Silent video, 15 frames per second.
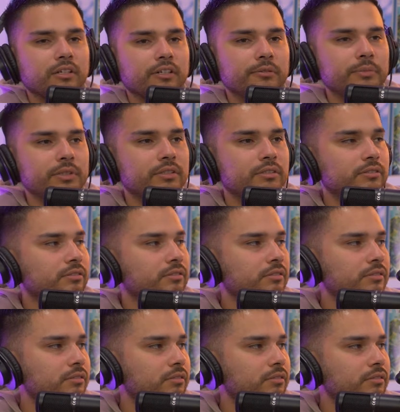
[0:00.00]
R and B dude
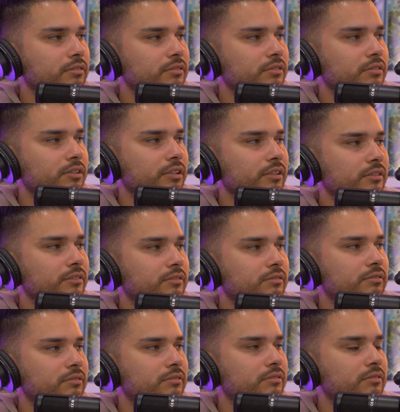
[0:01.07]
in reggaeton.